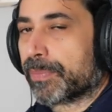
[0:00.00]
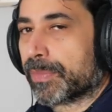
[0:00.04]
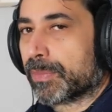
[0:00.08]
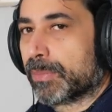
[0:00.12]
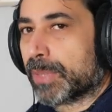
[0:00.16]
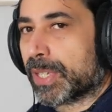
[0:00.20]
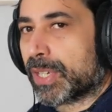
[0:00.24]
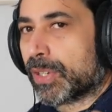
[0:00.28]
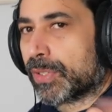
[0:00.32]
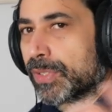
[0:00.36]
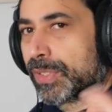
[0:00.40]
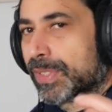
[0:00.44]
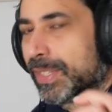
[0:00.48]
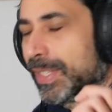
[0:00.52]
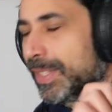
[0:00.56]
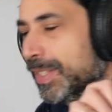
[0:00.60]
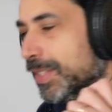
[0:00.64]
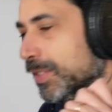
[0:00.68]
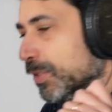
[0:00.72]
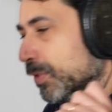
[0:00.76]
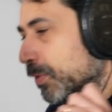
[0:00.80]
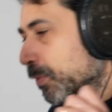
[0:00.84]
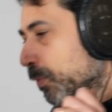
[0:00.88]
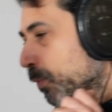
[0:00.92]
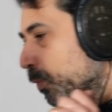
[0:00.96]
Because this
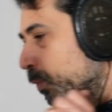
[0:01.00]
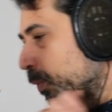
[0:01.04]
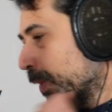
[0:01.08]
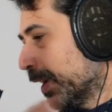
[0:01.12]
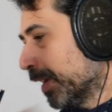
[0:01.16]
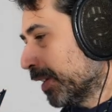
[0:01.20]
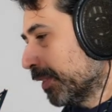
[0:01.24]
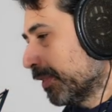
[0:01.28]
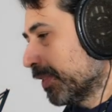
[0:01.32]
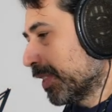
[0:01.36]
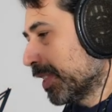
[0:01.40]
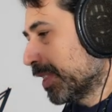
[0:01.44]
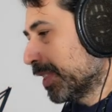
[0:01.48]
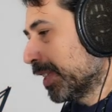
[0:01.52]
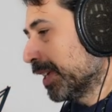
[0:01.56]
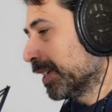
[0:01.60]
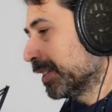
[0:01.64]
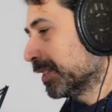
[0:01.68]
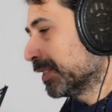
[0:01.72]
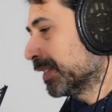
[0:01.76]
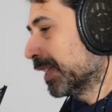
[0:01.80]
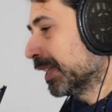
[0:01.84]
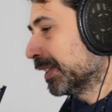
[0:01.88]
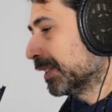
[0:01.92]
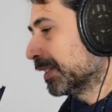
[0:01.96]
is one of the
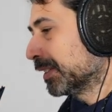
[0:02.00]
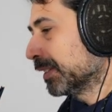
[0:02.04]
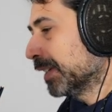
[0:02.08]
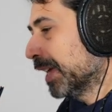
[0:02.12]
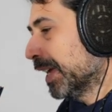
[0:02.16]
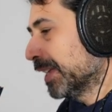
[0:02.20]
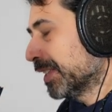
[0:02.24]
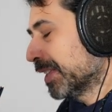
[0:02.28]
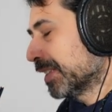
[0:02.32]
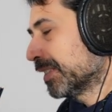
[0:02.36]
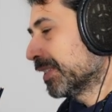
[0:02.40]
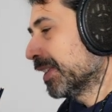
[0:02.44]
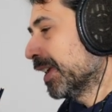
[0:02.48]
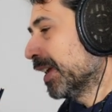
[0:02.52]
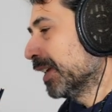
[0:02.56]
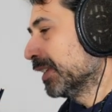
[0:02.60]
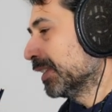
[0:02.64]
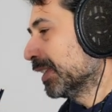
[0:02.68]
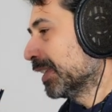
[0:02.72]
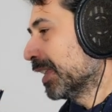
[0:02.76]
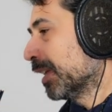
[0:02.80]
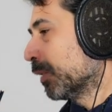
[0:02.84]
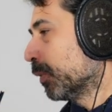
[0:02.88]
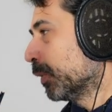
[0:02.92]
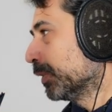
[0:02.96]
things that, as I say,
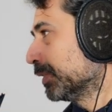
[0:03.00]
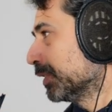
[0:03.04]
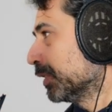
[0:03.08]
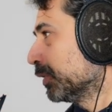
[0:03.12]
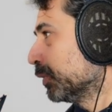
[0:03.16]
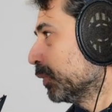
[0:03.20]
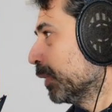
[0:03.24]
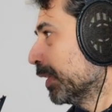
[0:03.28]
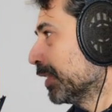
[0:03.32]
that I wanted to